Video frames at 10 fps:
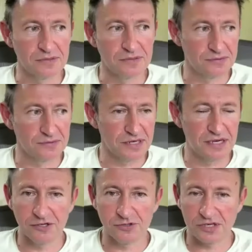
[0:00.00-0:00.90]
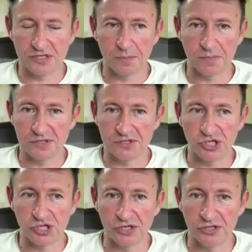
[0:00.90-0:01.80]
where there was a guy dressed up as a
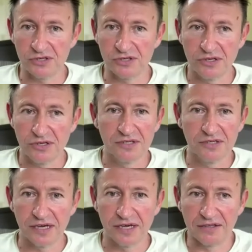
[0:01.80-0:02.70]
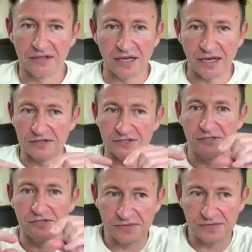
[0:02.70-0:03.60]
chicken and had this
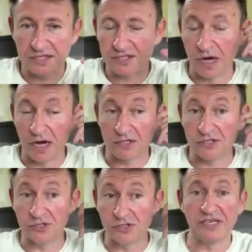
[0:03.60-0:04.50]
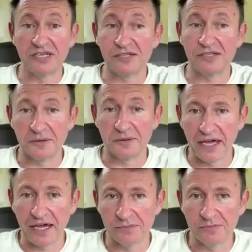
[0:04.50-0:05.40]
little text box, and you could basically
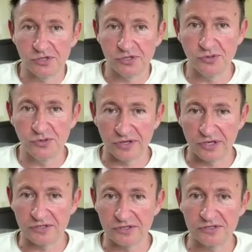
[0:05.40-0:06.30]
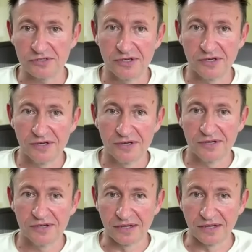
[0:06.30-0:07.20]
command him to do things.
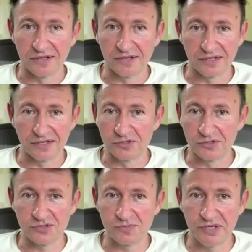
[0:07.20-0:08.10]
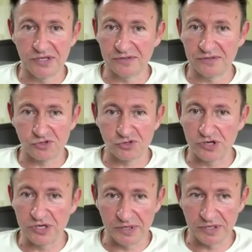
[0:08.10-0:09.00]
And he would just be
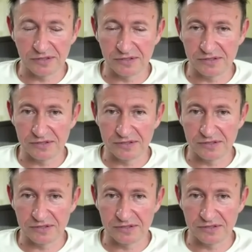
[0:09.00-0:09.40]
streaming. This